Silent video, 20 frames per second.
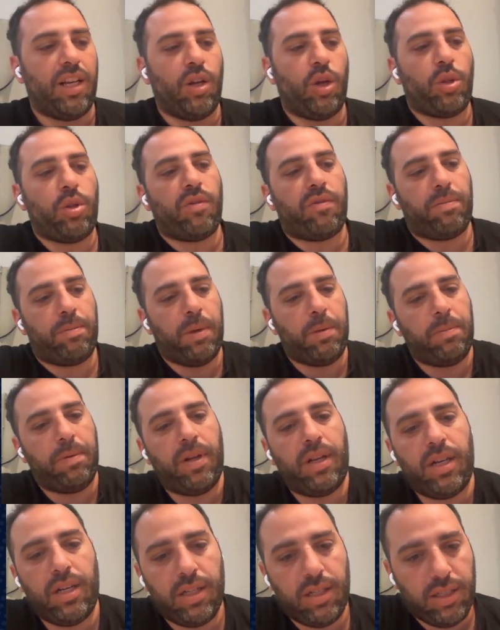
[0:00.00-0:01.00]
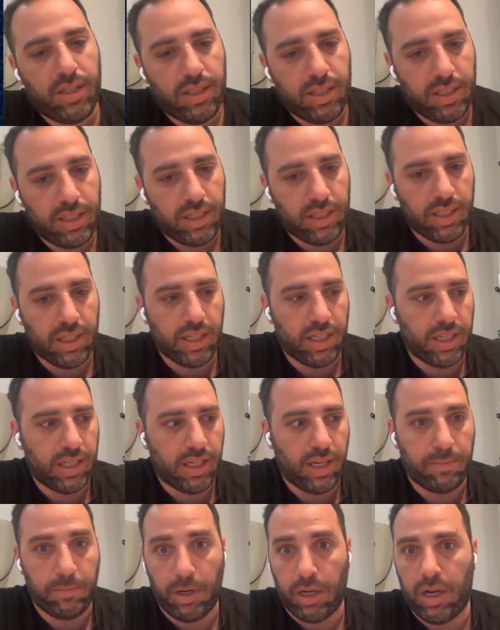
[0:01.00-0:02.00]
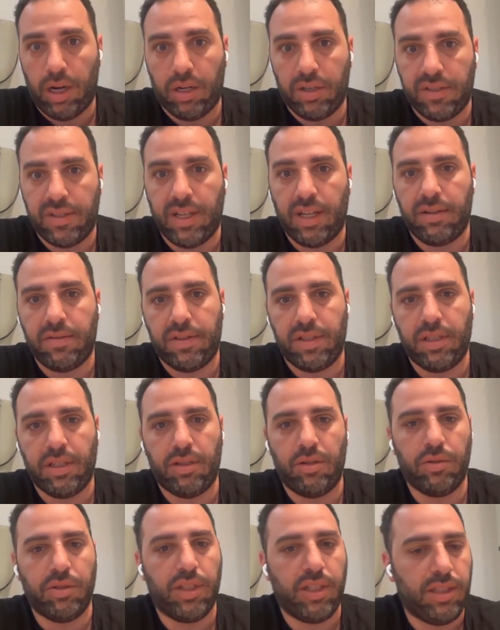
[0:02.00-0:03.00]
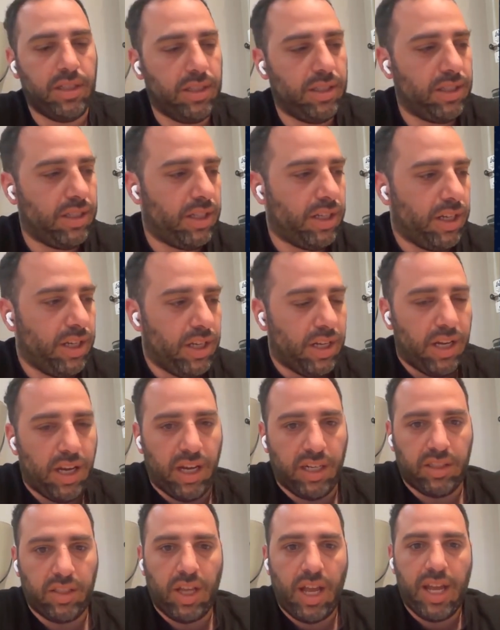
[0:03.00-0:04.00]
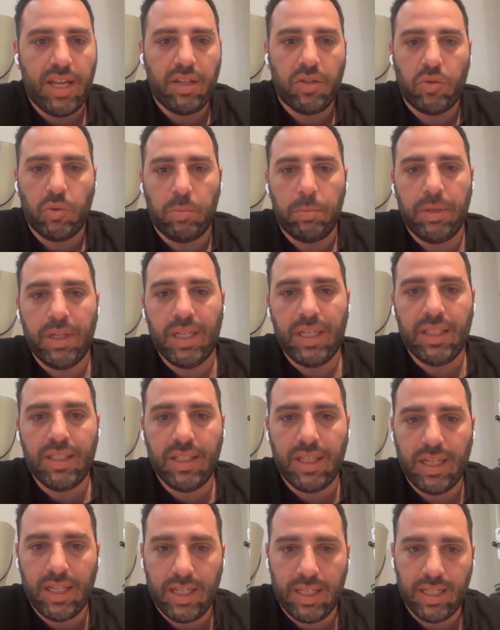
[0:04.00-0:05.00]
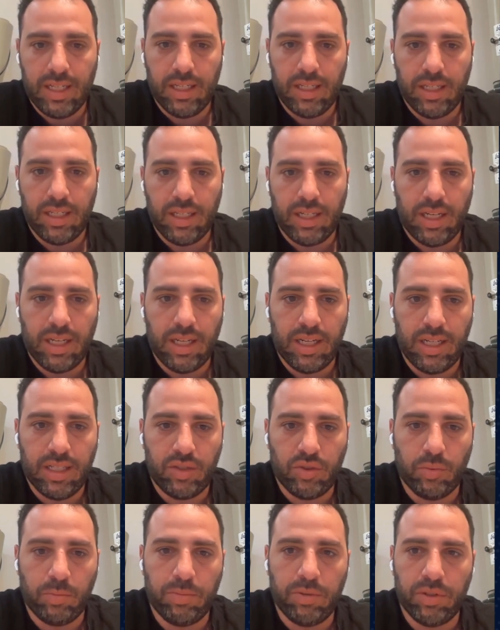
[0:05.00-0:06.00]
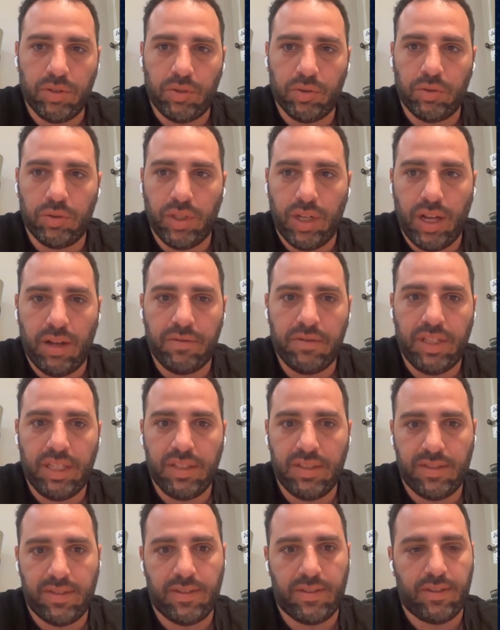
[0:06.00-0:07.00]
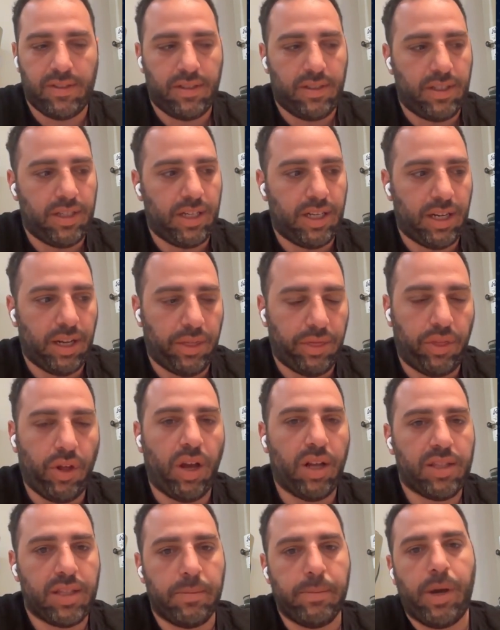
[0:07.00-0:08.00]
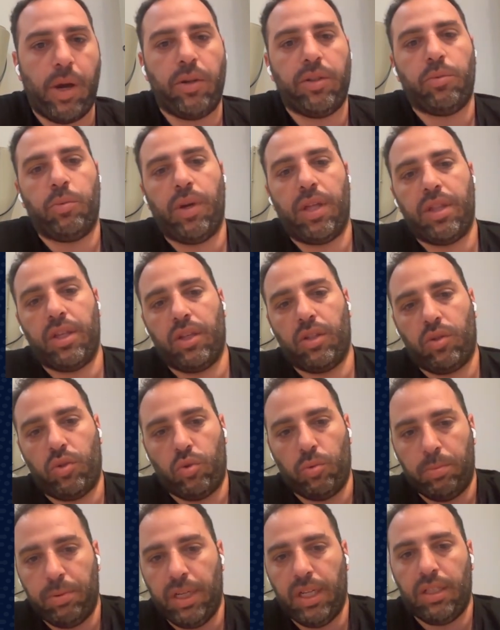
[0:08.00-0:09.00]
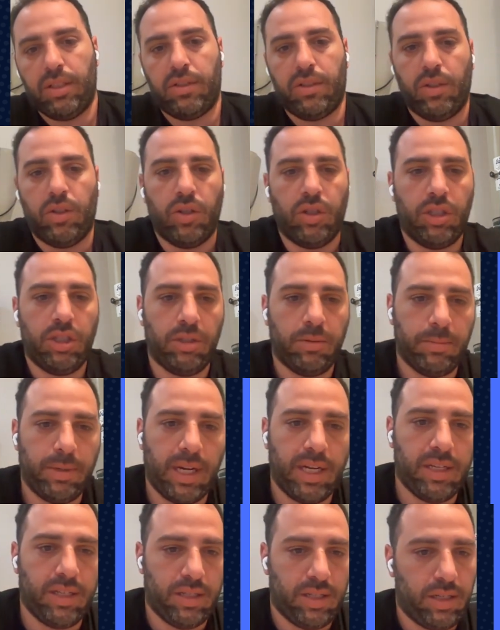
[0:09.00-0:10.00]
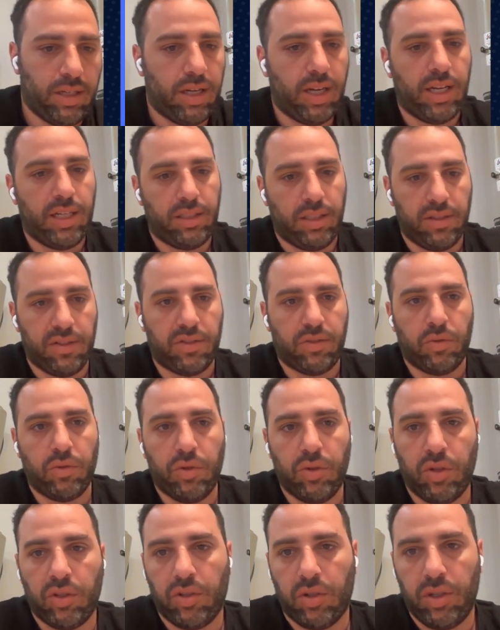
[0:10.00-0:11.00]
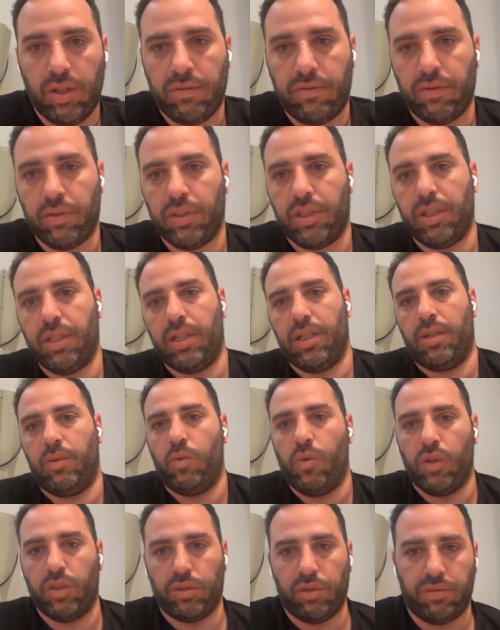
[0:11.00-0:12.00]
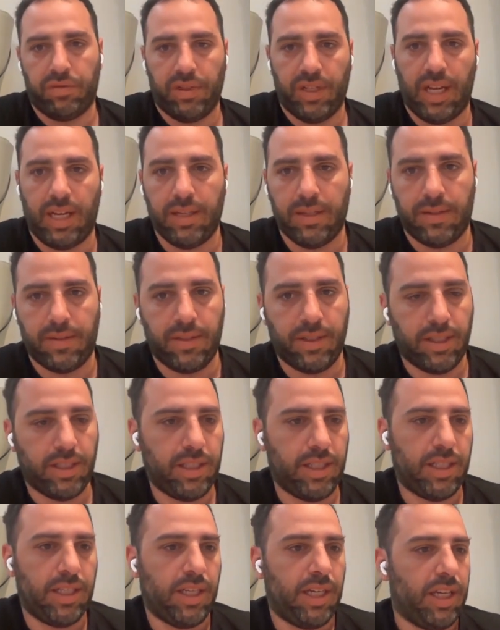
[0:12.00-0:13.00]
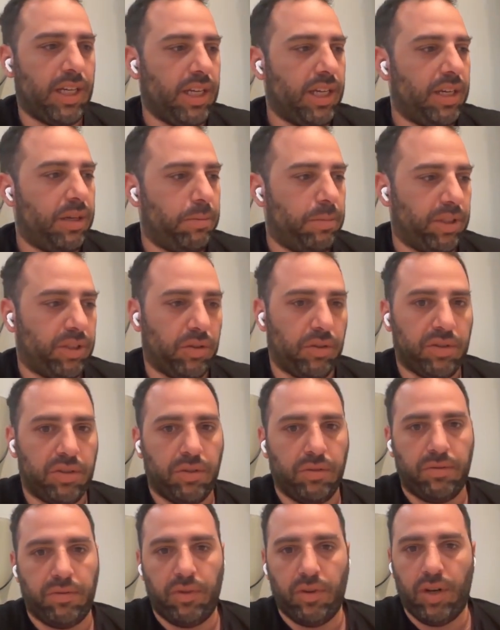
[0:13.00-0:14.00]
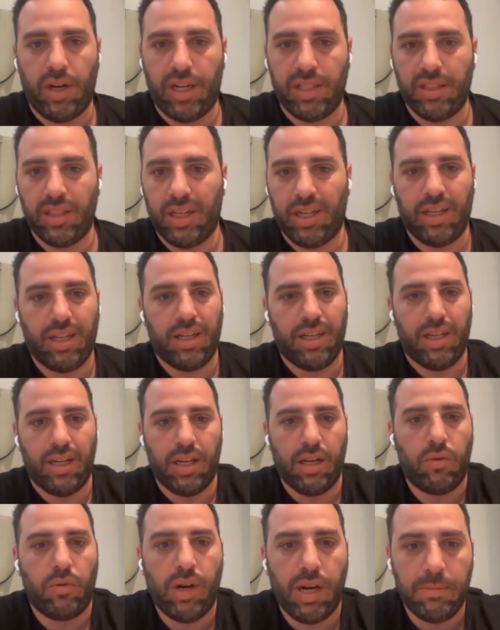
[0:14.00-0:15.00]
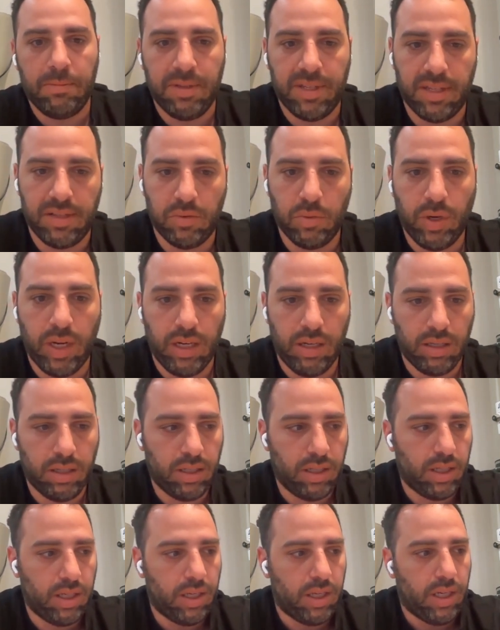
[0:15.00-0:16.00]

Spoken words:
a lot of people, ourselves included, are trying to build, to have this thoughts about whether to build or buy, right? It's true not only for the world of AI SRE, but also for other realms as well.